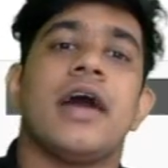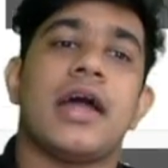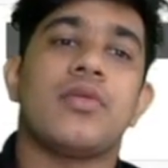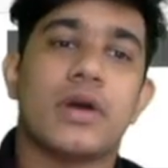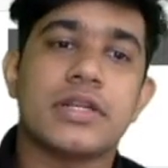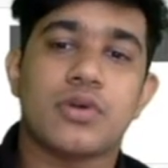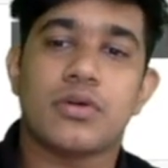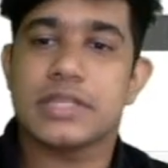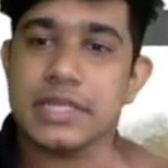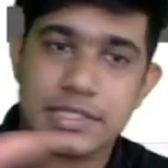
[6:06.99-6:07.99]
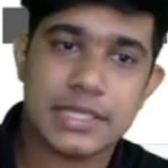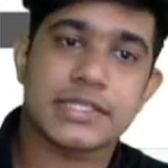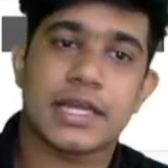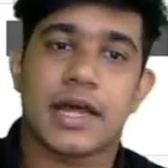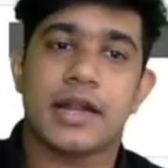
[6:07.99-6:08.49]
And once all these
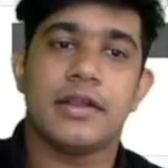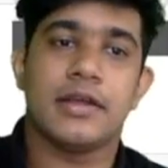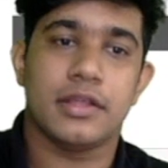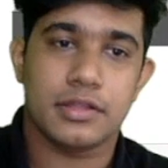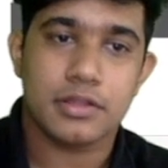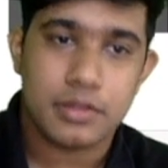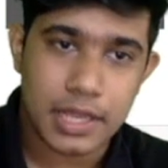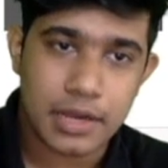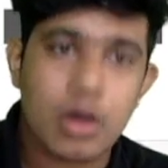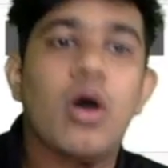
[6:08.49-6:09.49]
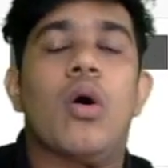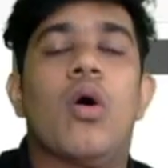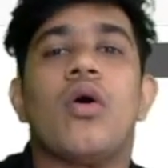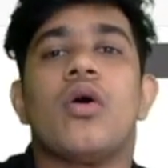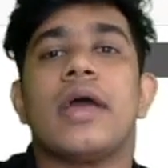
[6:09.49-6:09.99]
things are done, then
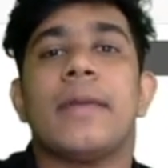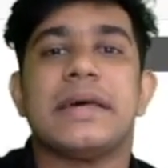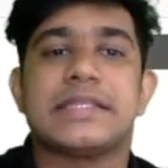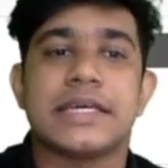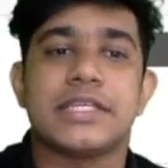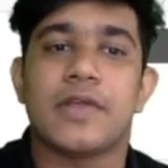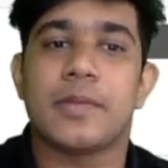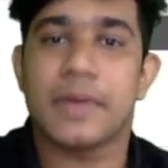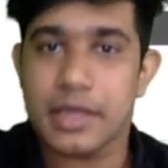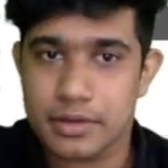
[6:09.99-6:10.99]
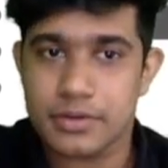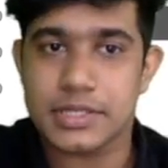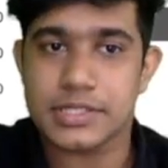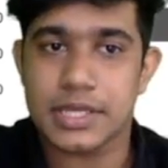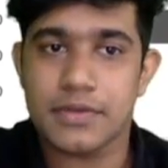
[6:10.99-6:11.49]
all a message will be
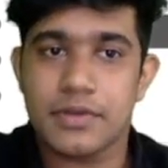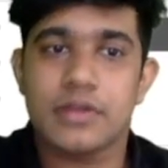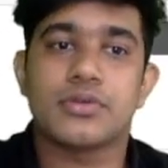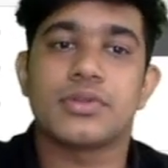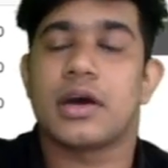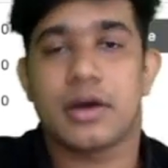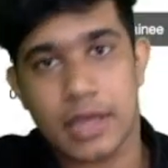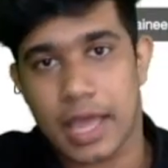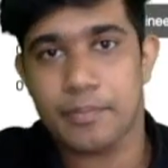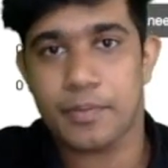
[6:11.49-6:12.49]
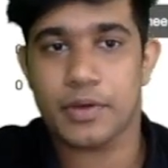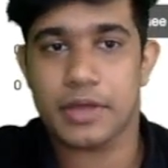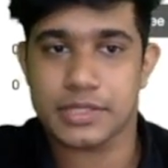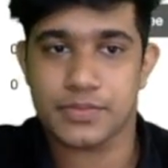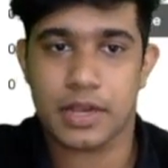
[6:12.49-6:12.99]
received to the
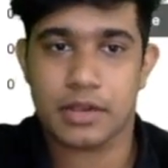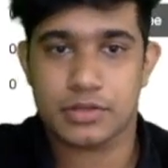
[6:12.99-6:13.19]
employer as well.